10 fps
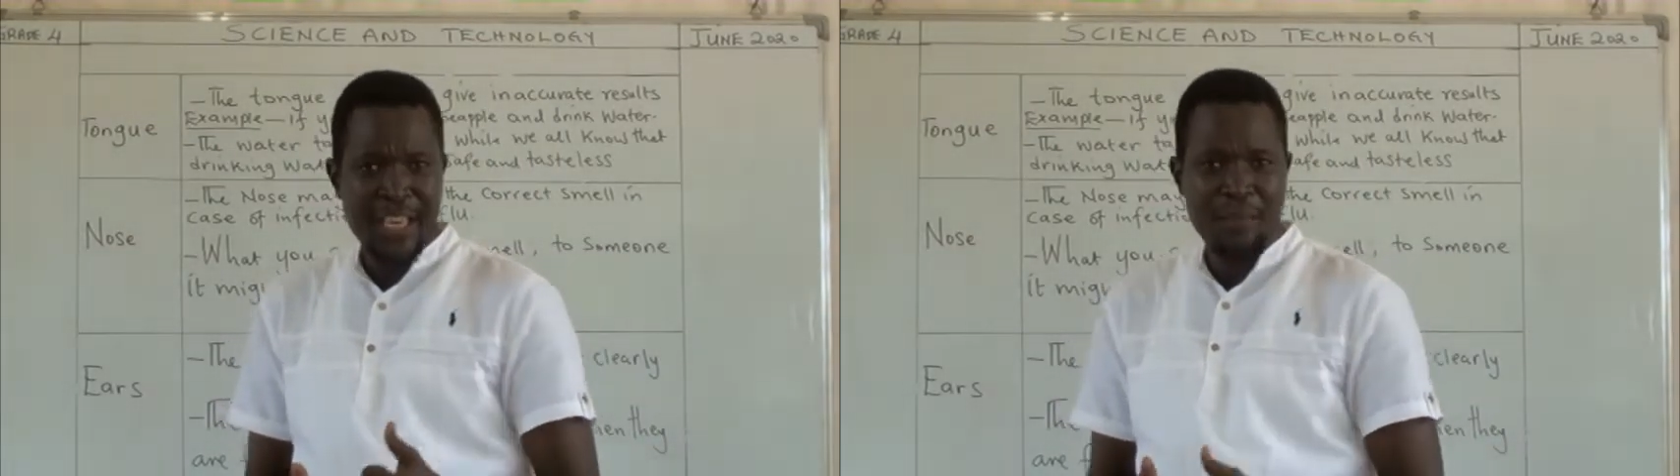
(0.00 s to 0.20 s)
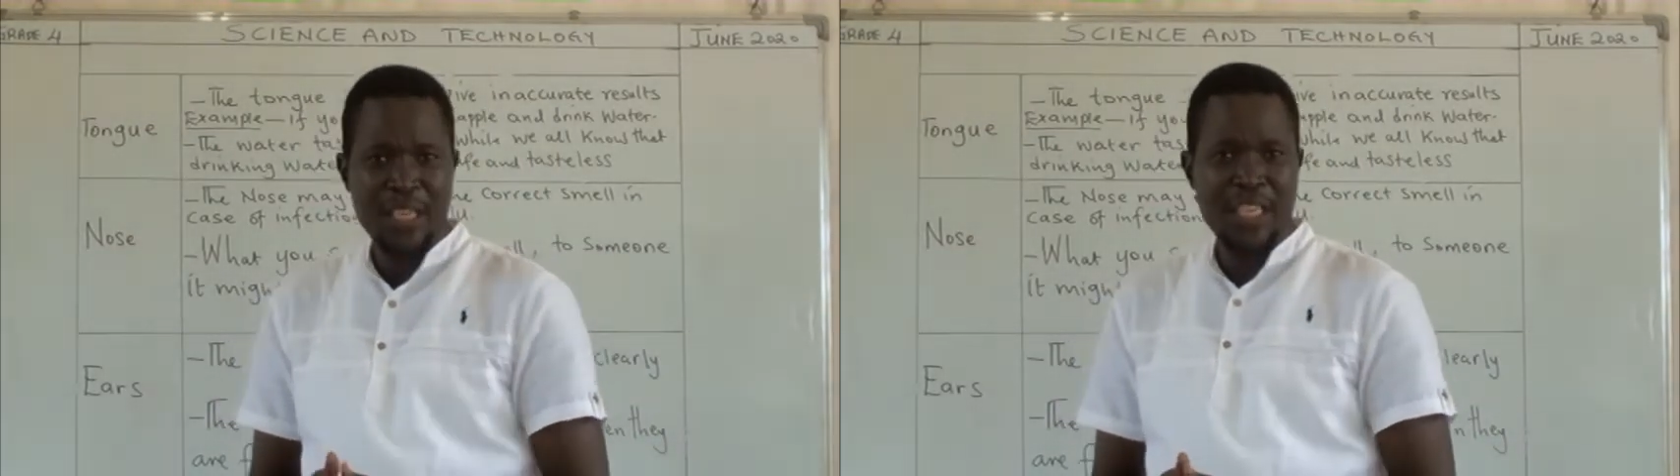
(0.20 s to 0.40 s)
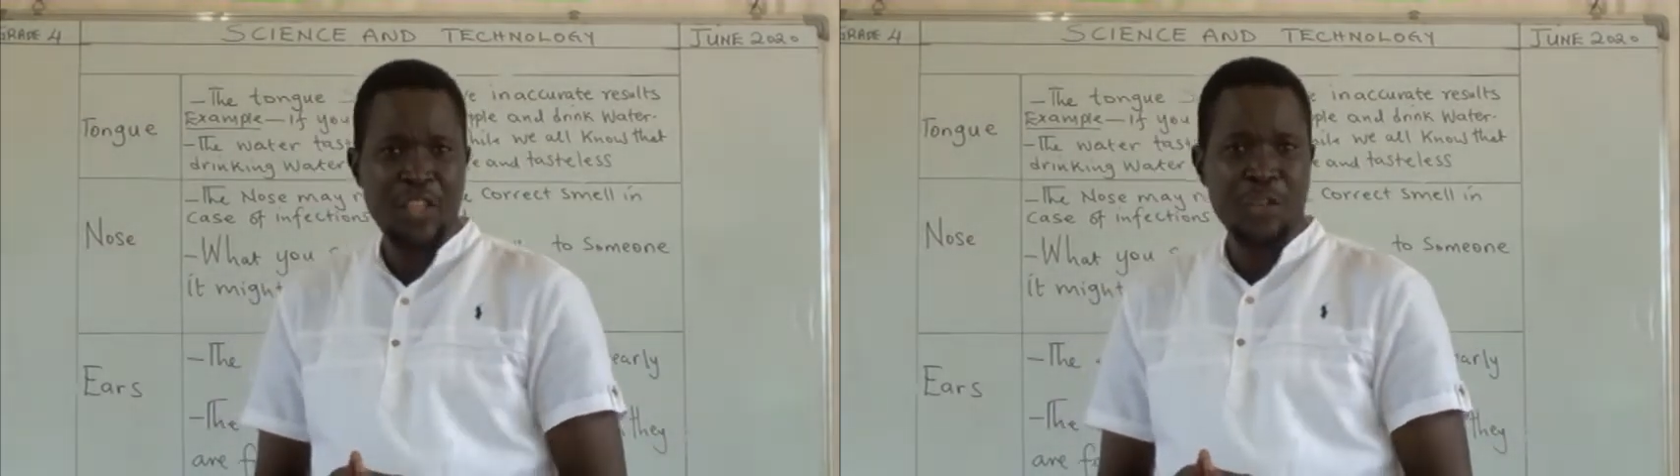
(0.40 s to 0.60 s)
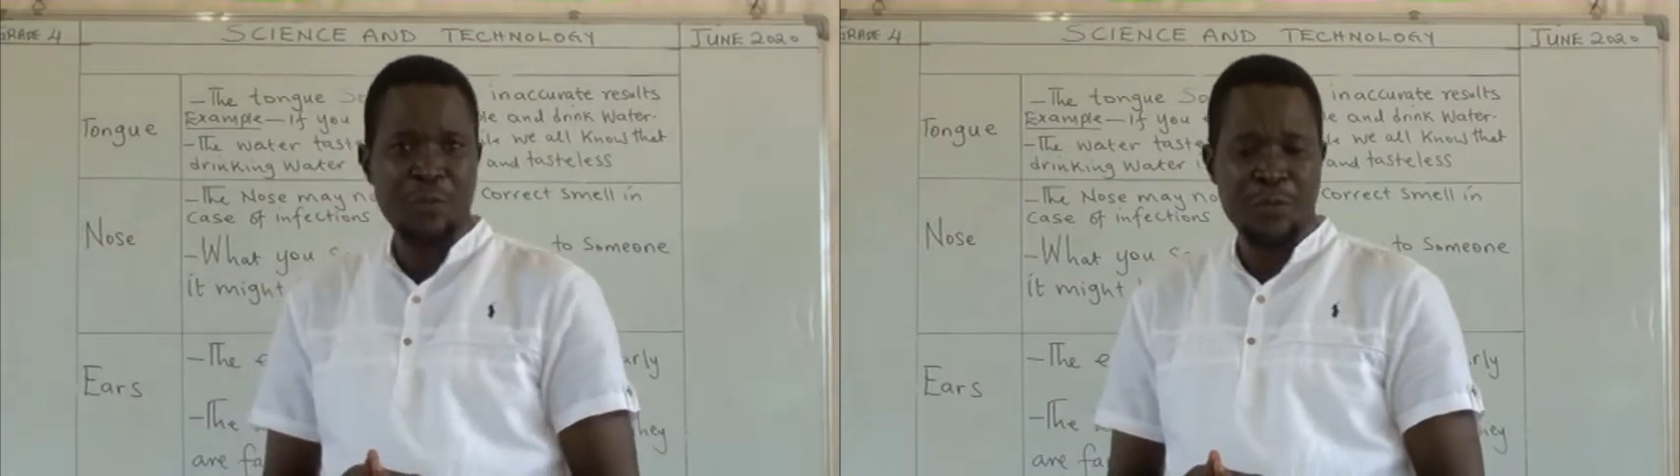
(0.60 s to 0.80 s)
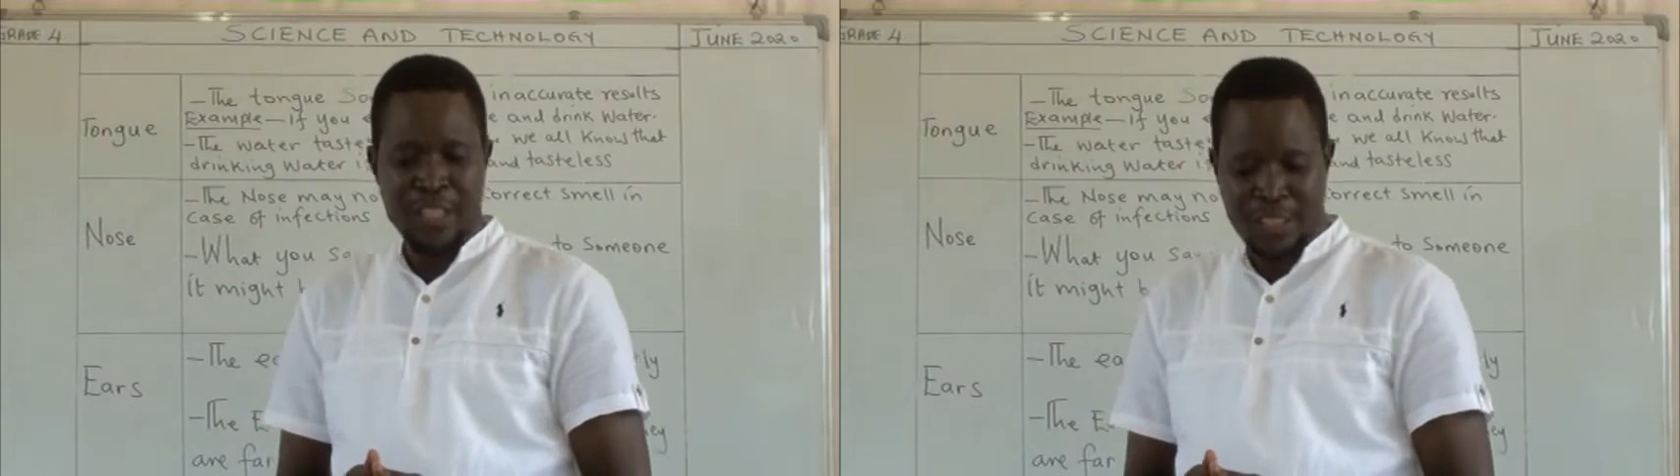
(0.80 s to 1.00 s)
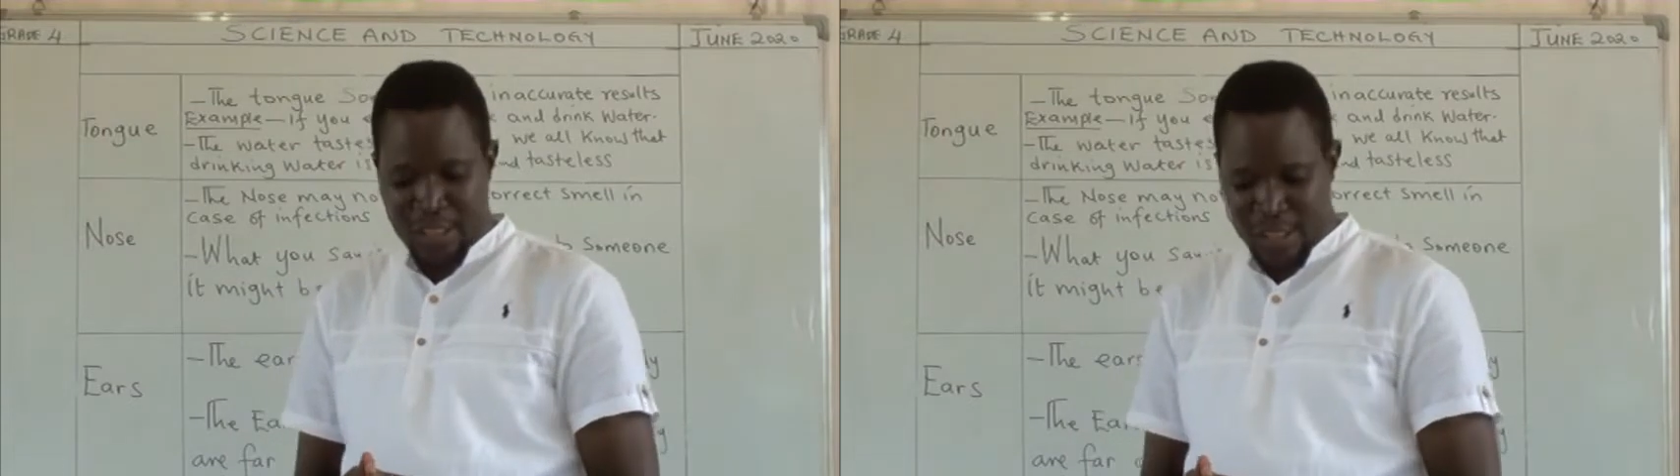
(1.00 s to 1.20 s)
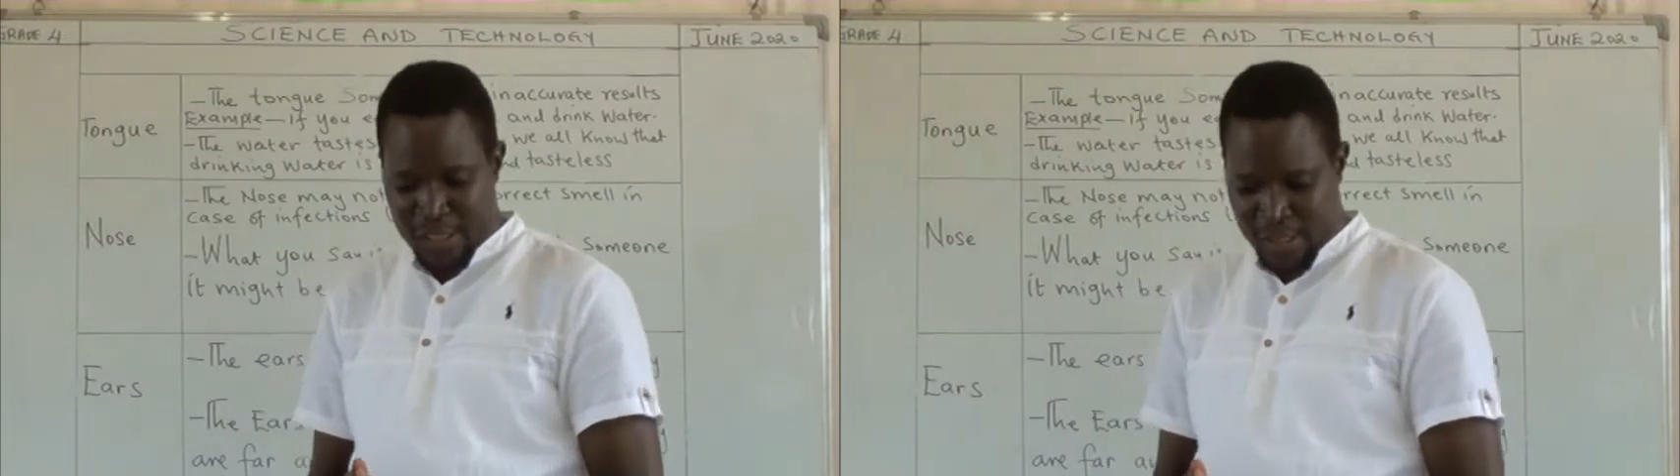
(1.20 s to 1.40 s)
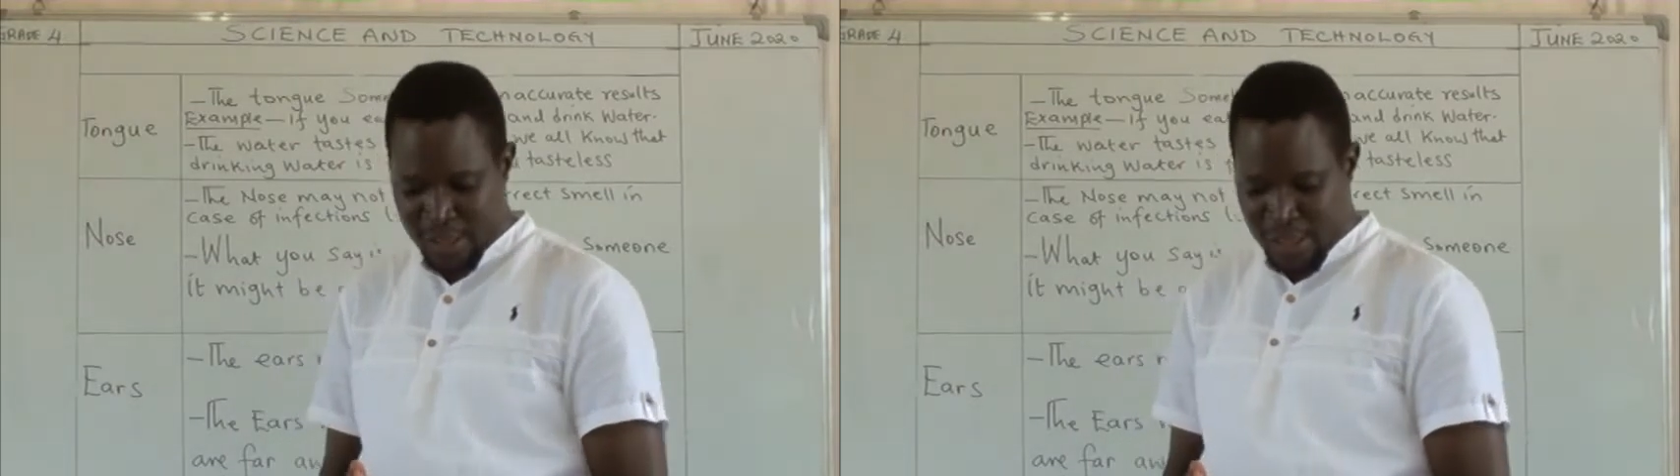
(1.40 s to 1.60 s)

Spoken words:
limitation for the skin?